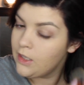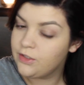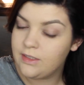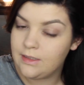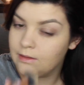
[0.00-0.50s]

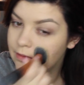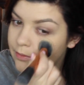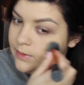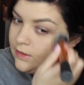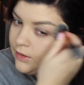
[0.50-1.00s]
just a little
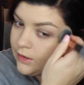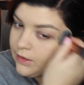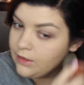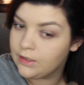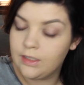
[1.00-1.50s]
bit
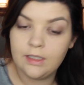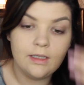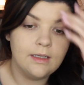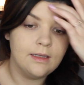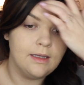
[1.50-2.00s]
darker
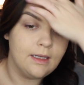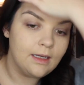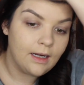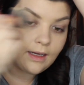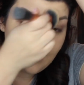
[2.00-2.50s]
than
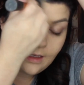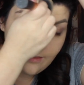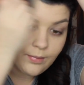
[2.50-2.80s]
I am,